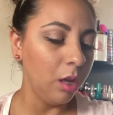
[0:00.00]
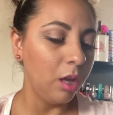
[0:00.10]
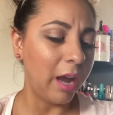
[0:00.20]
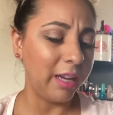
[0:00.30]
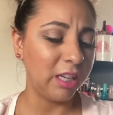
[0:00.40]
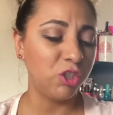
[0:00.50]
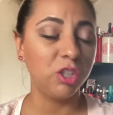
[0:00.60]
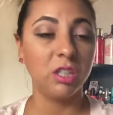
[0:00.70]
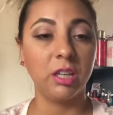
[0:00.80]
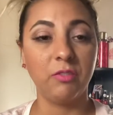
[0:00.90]
I guess you
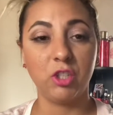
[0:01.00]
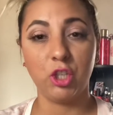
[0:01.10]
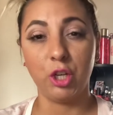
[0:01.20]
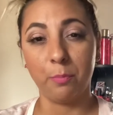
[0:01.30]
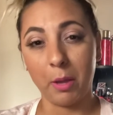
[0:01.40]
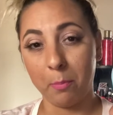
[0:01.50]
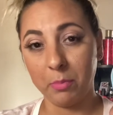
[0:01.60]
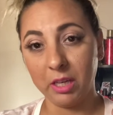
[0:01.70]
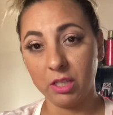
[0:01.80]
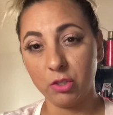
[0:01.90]
could give it to your
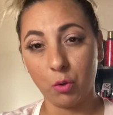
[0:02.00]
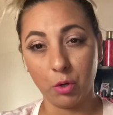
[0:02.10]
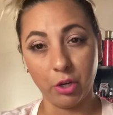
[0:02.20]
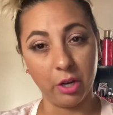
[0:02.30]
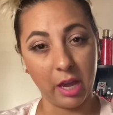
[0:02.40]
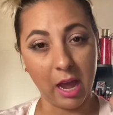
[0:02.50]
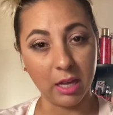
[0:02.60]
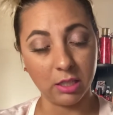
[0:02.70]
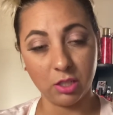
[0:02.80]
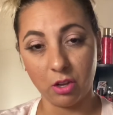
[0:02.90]
puppies or your
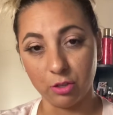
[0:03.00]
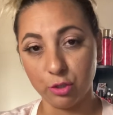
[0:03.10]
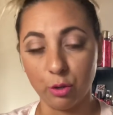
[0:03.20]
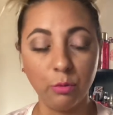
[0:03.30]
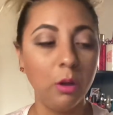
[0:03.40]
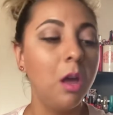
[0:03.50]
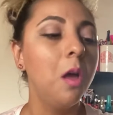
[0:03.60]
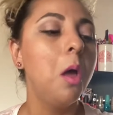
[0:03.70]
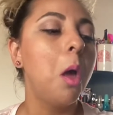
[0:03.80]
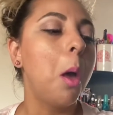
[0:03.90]
cats also.
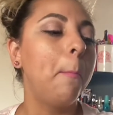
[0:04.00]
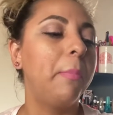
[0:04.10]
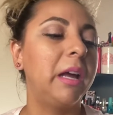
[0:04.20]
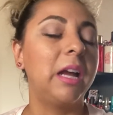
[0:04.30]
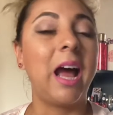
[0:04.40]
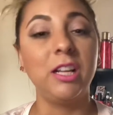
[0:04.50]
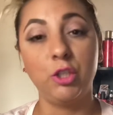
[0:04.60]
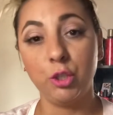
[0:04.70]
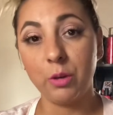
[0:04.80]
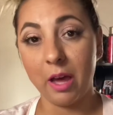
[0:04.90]
But I
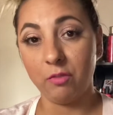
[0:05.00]
do have a